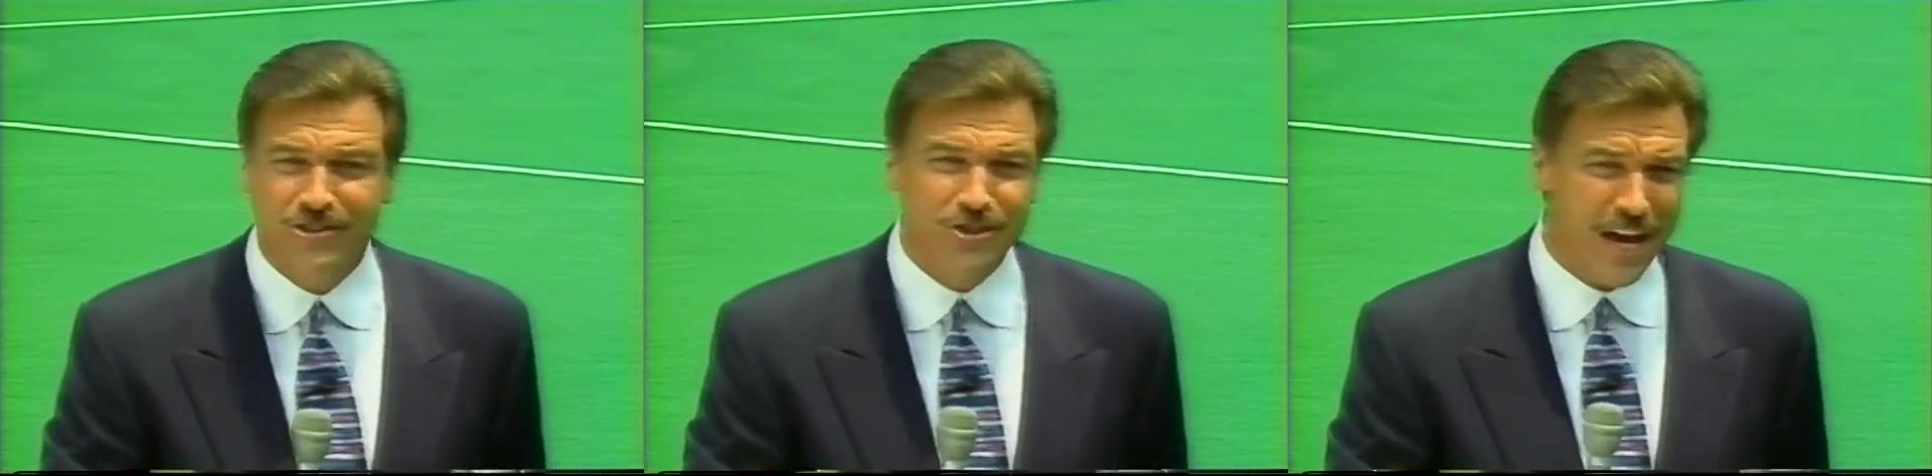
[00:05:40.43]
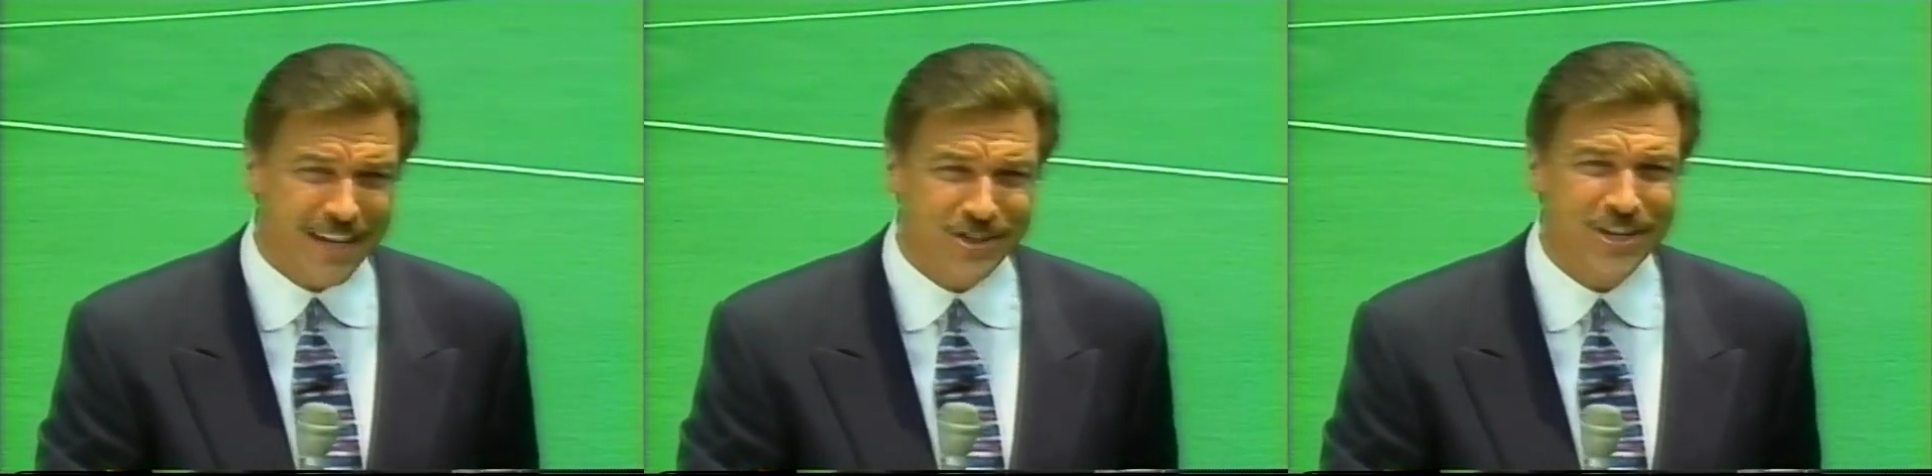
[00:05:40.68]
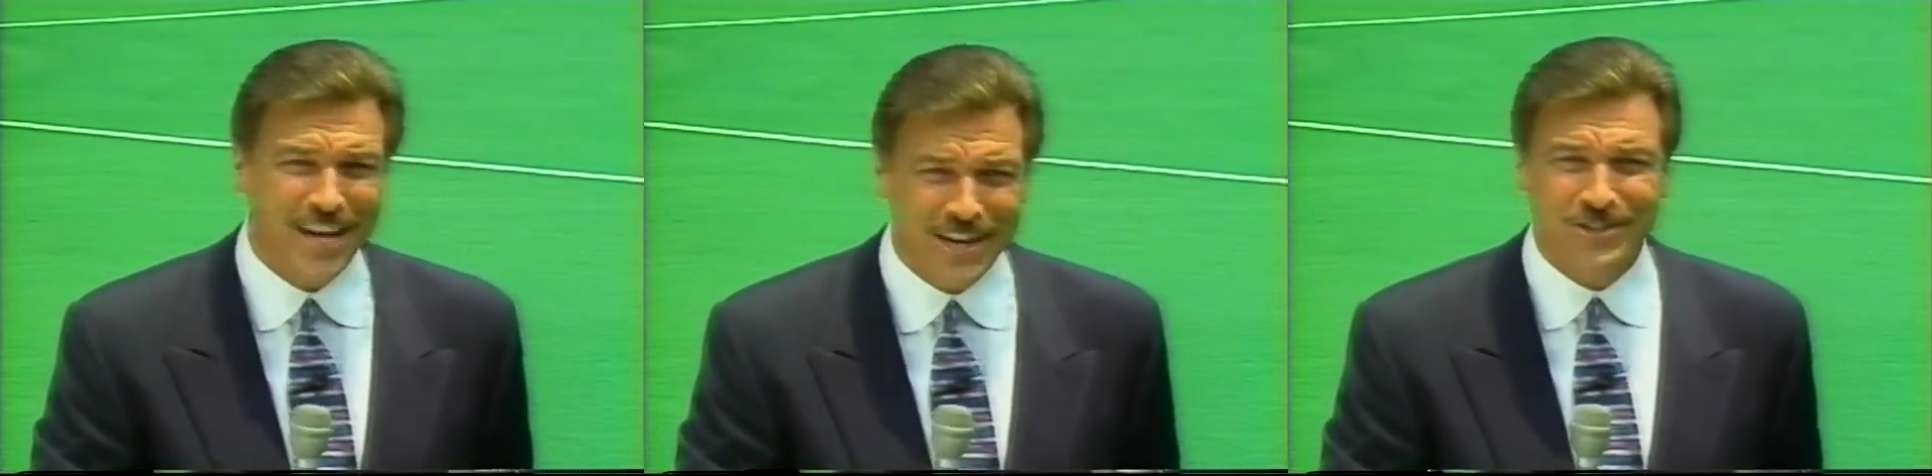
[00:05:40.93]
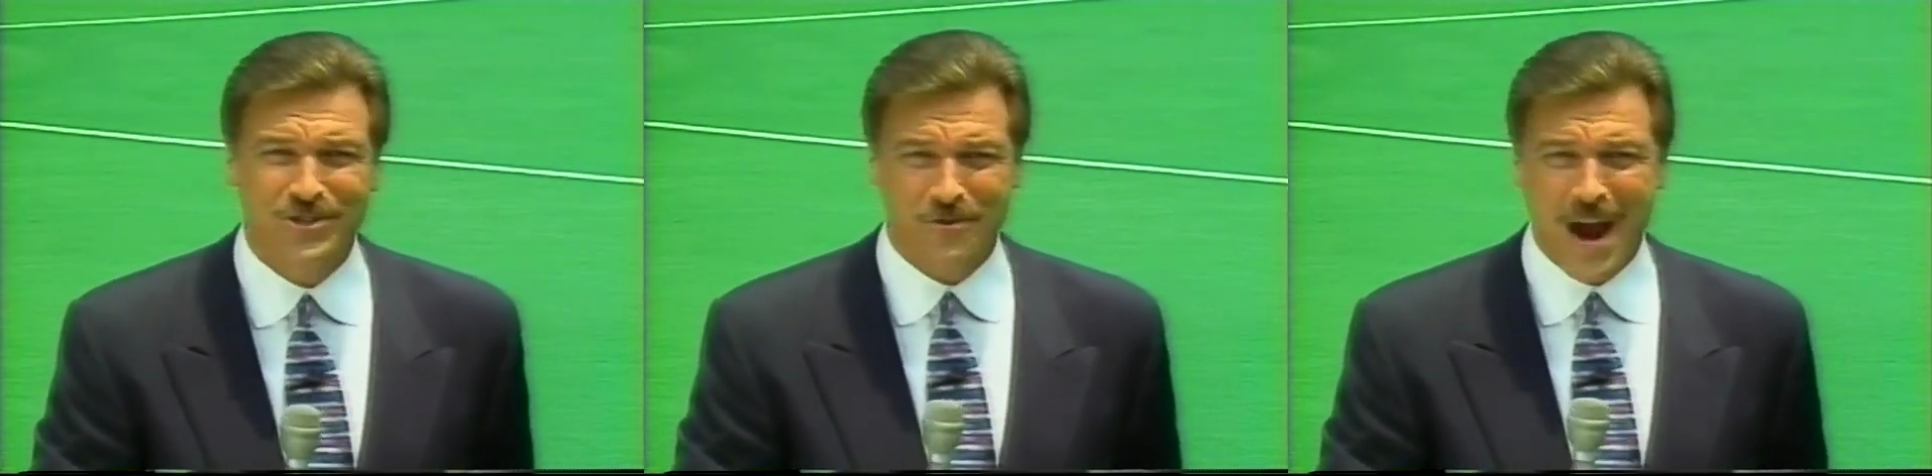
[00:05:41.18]
changing
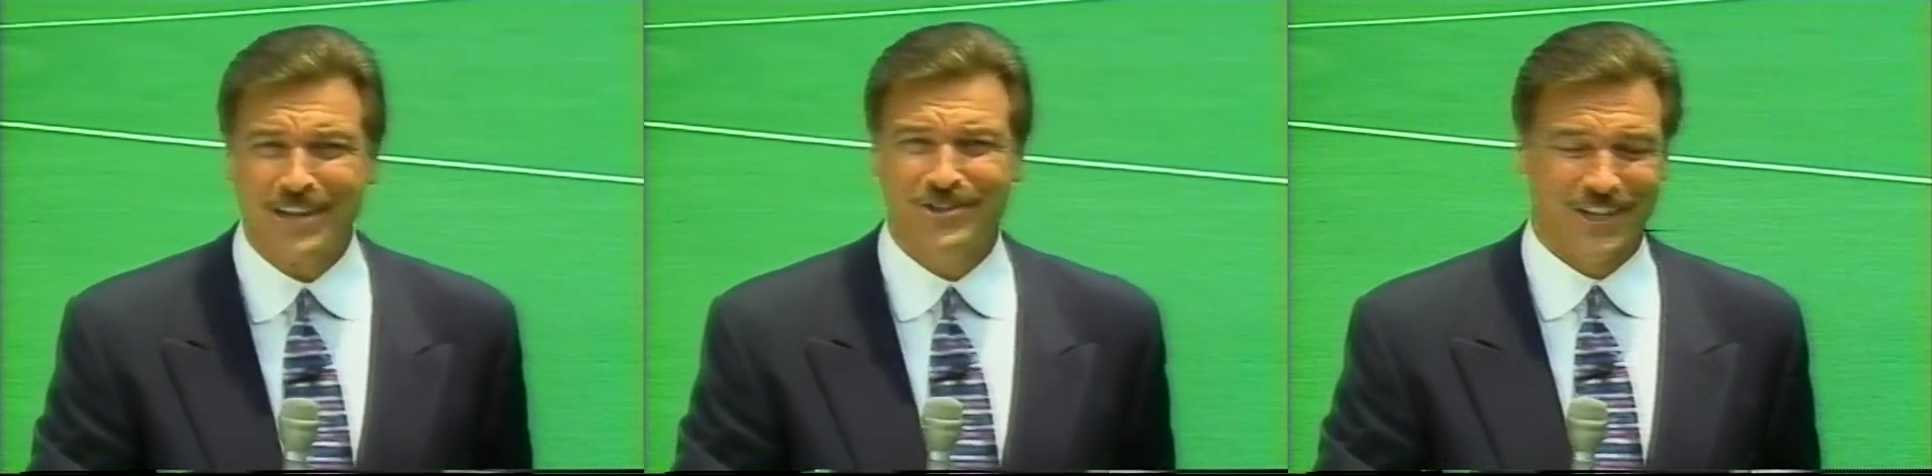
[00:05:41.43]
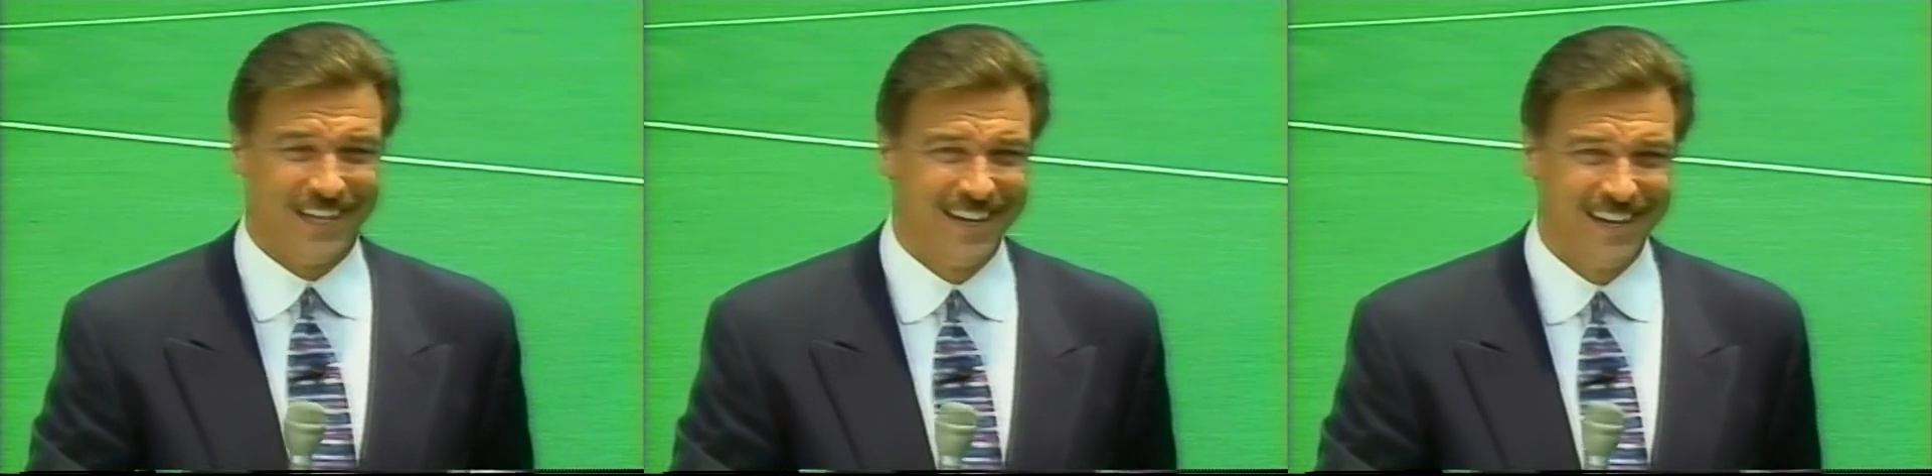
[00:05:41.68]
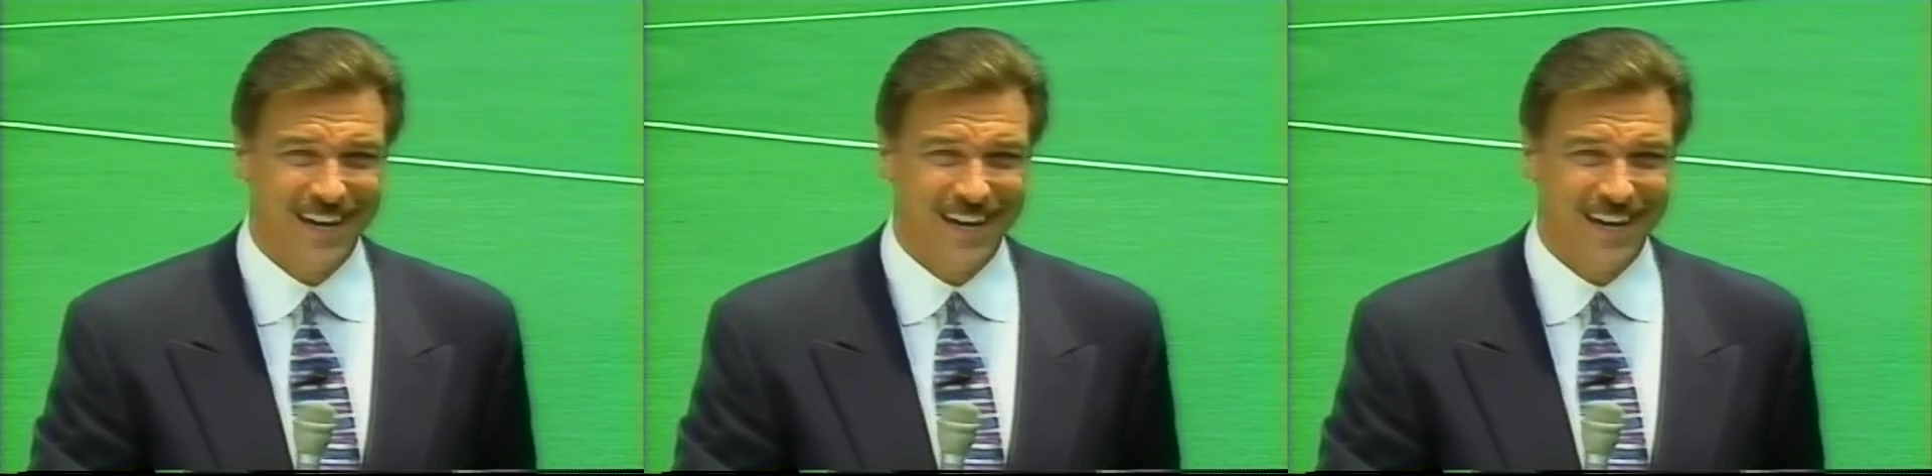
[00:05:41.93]
his direction.